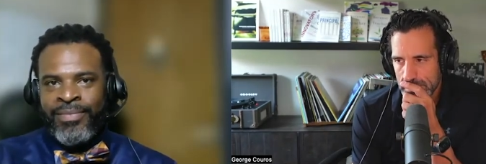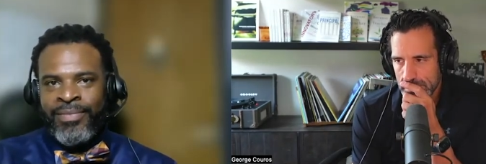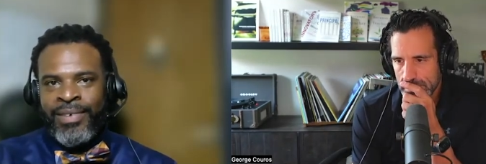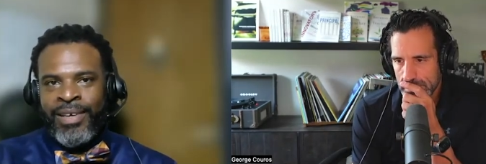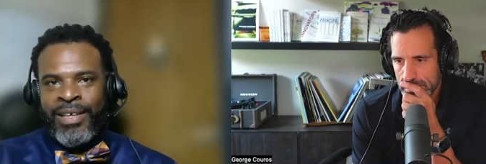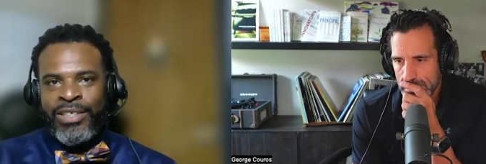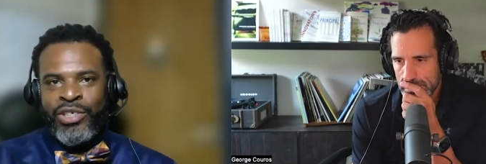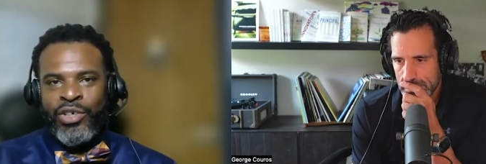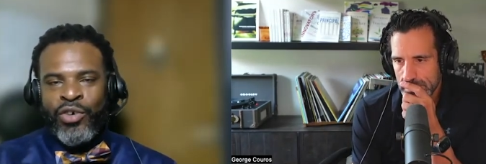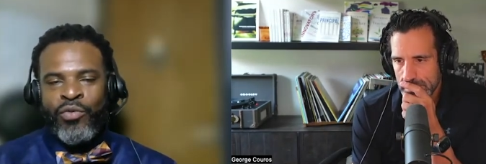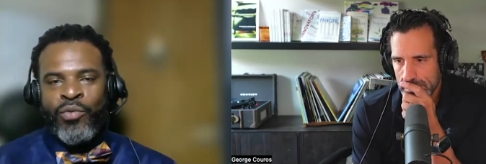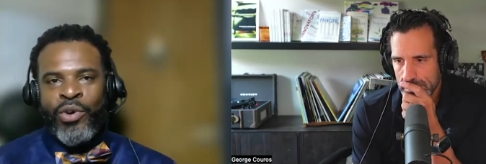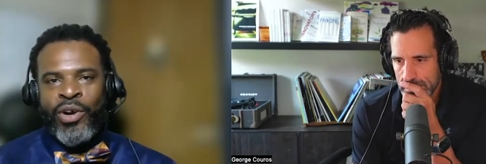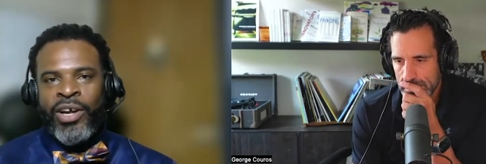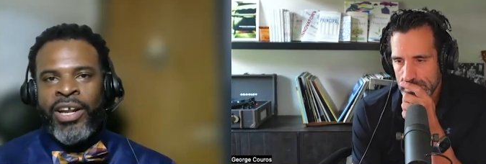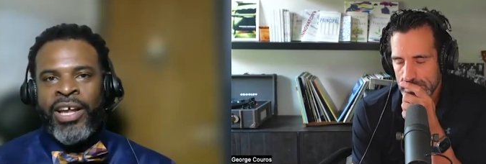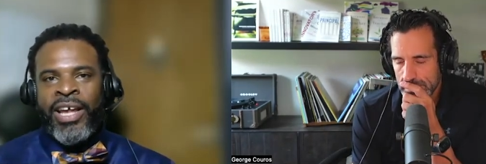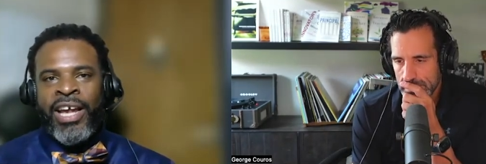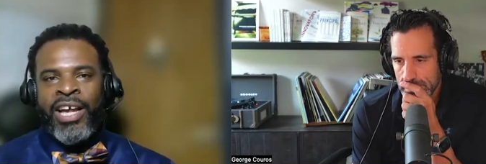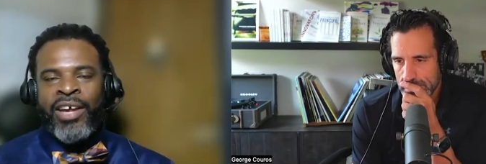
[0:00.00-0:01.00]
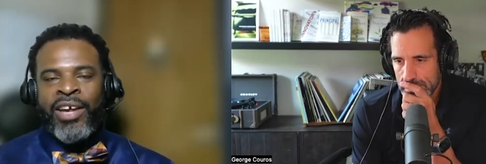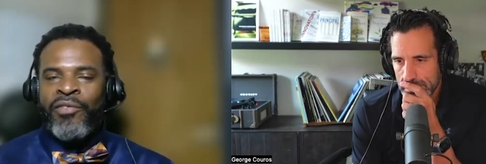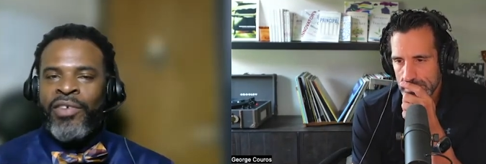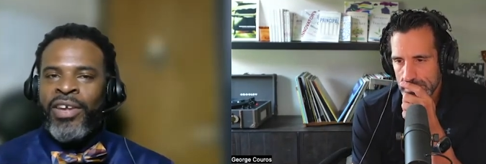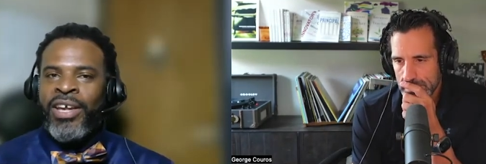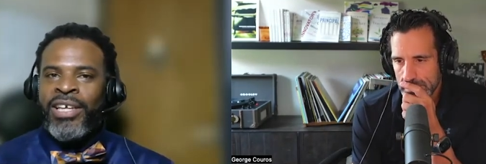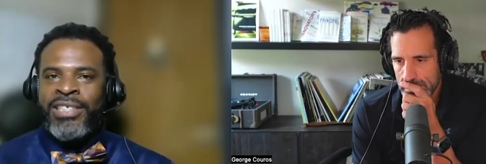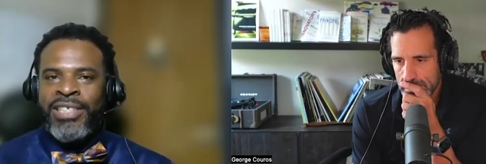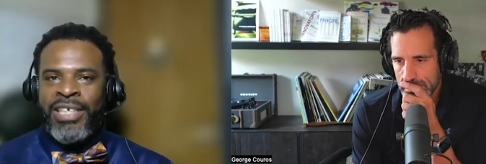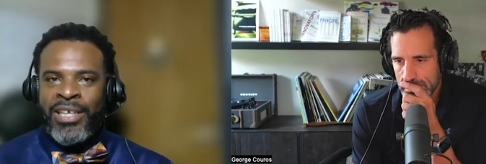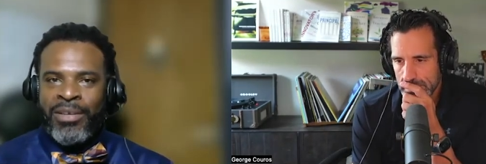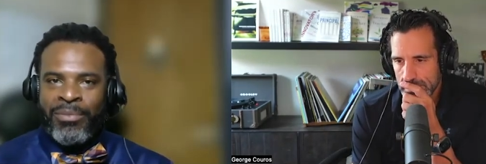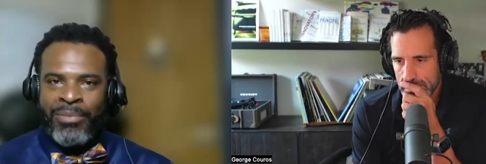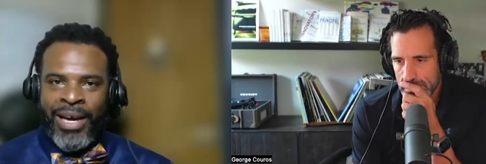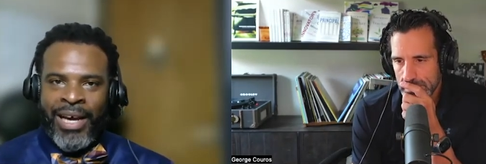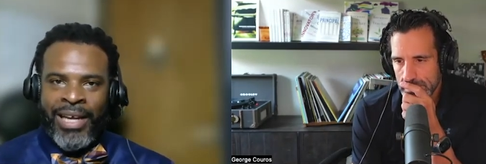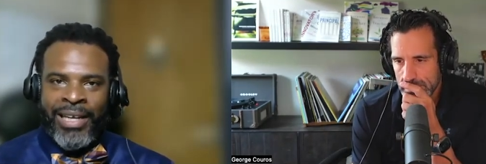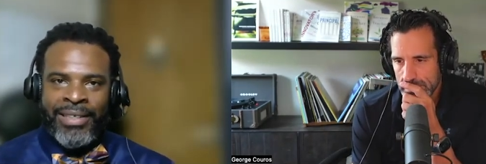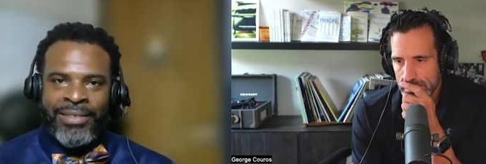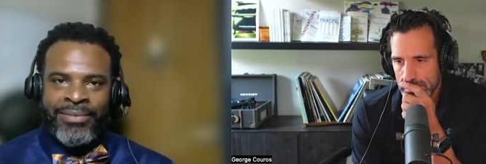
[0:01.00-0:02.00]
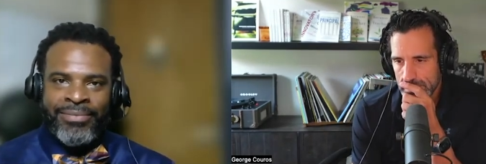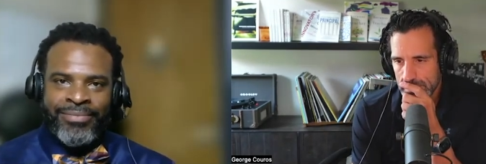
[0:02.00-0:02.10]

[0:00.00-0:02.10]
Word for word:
Speaker 1: And so if we're going to inconvenience anybody,